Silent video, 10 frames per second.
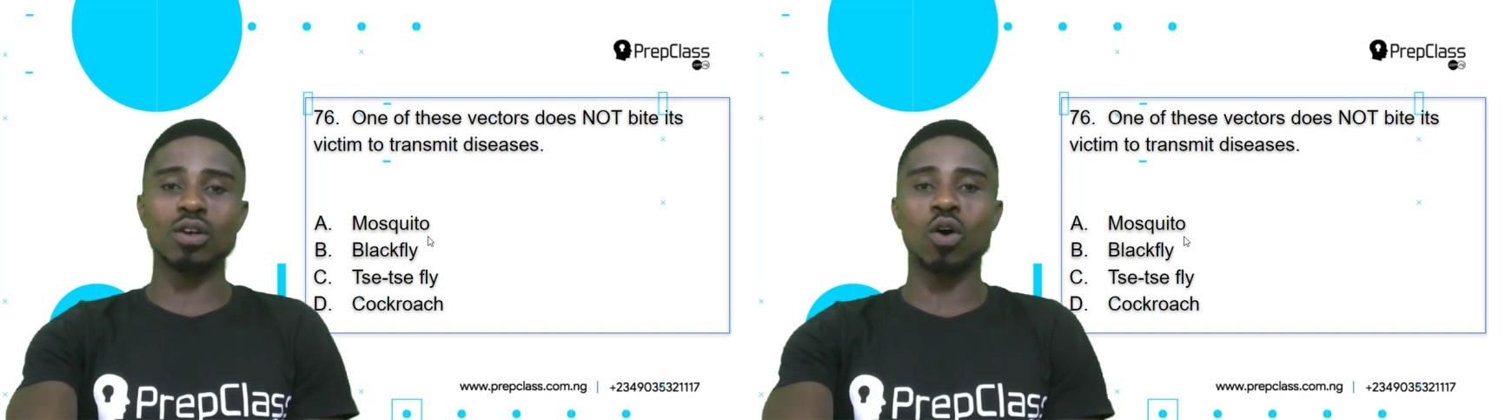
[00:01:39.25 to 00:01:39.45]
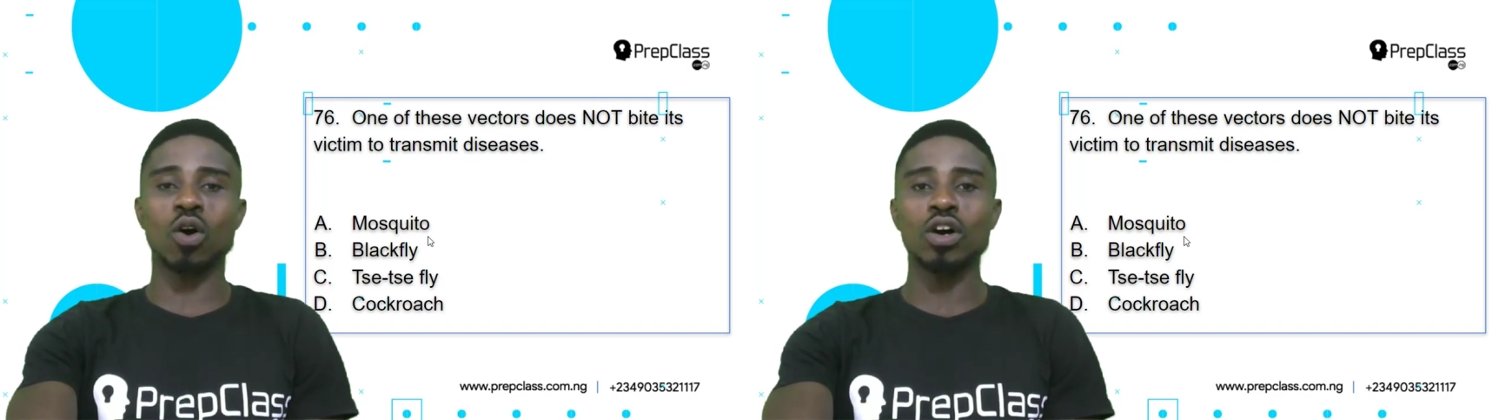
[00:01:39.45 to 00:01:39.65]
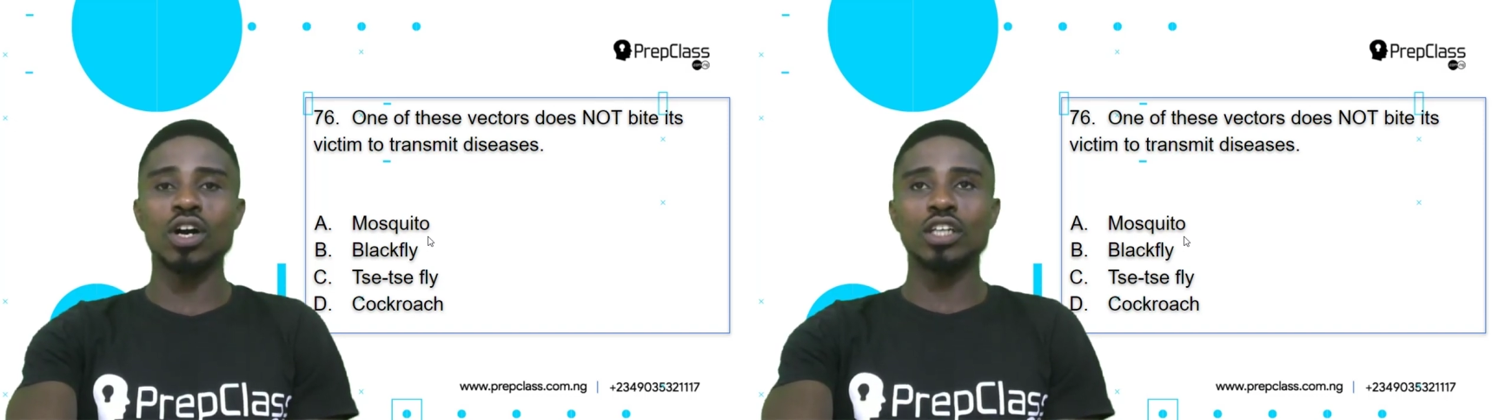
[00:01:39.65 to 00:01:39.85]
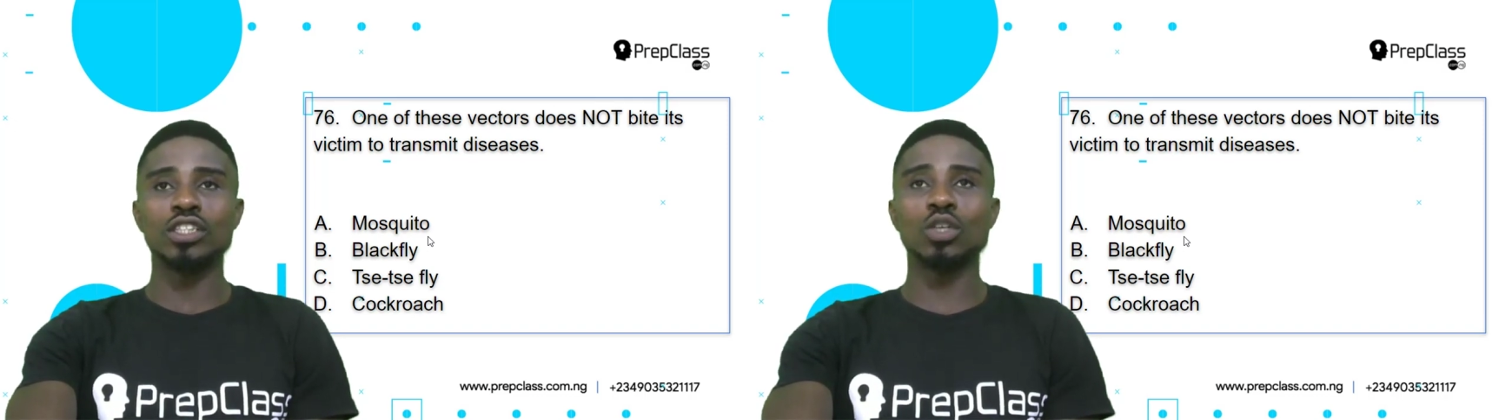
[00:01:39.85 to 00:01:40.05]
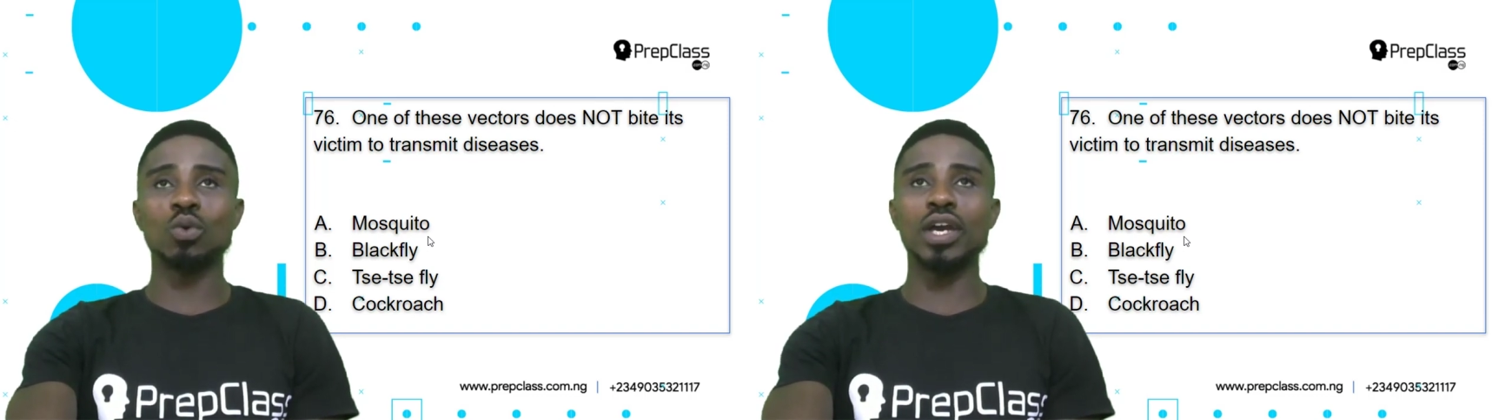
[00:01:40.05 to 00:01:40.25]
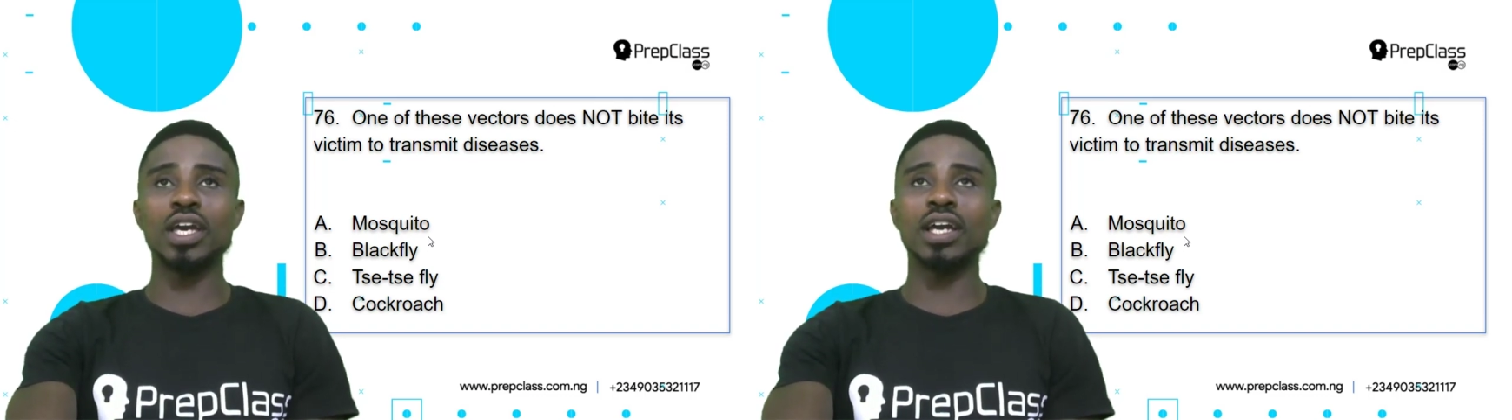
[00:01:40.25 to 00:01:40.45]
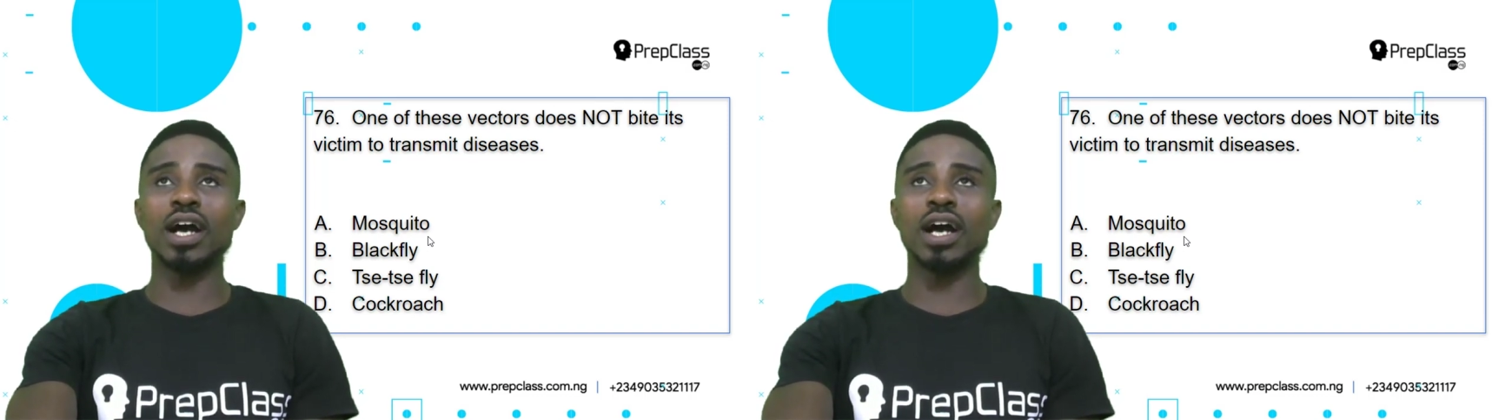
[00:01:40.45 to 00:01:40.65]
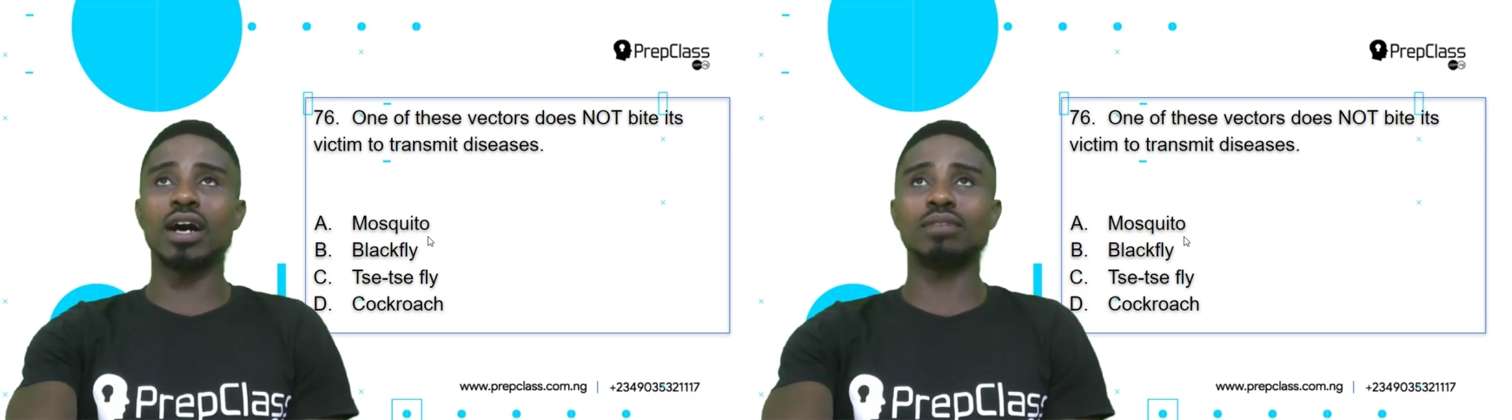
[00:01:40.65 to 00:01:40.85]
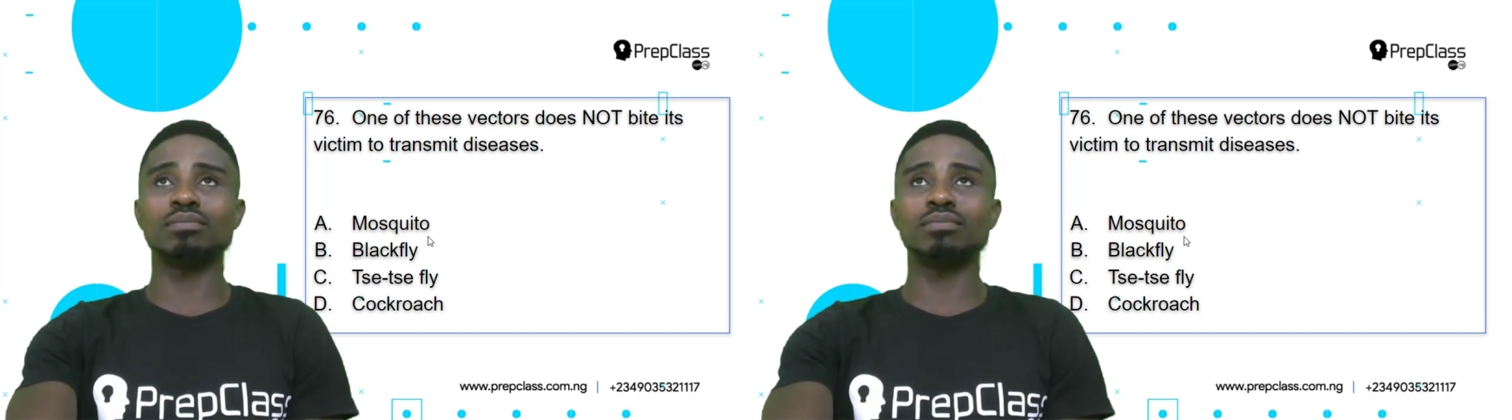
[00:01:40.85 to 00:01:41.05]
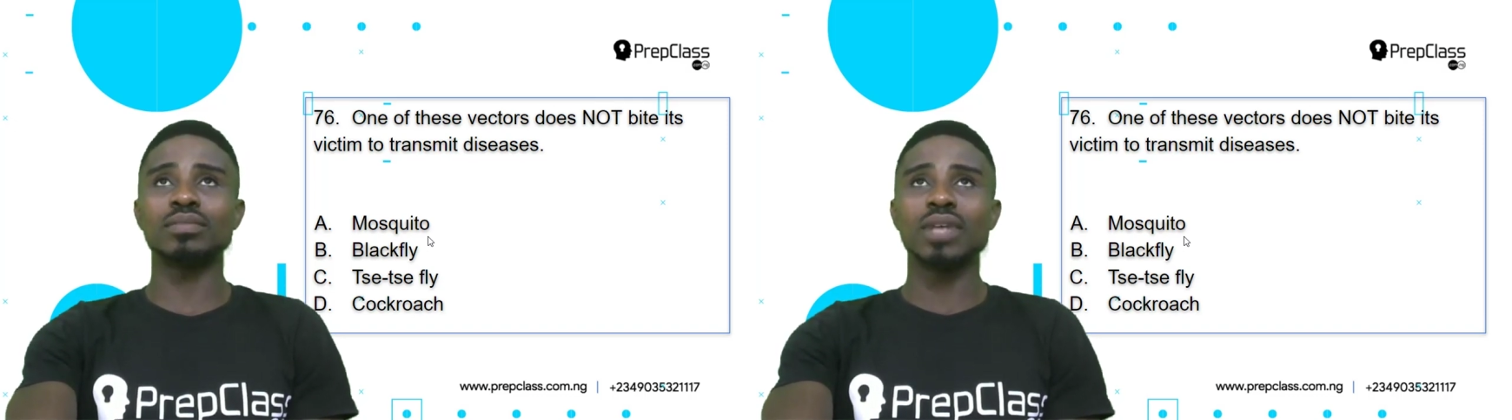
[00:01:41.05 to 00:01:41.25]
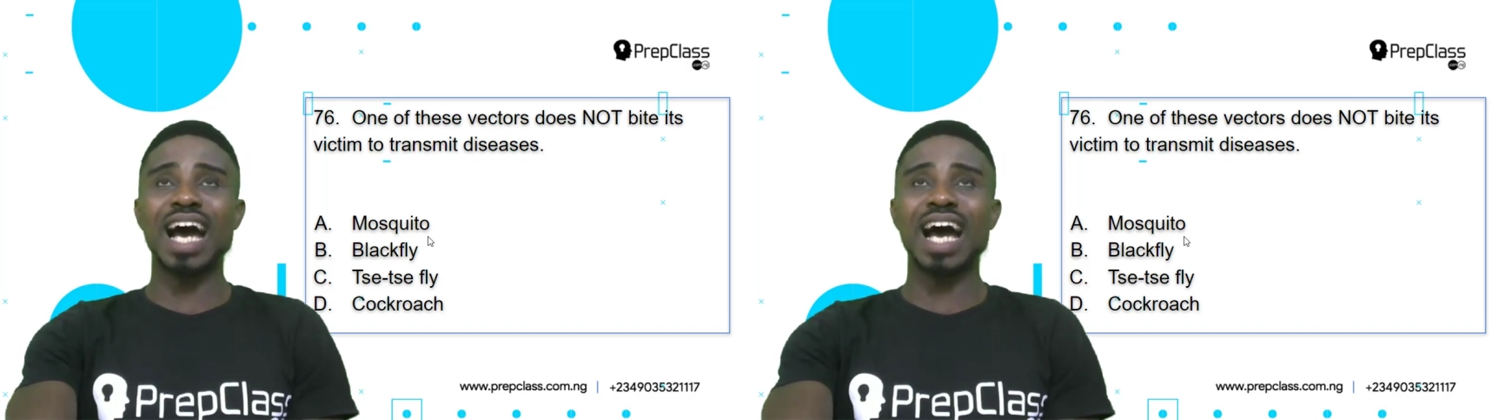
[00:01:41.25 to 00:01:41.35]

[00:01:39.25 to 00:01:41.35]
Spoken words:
or the way an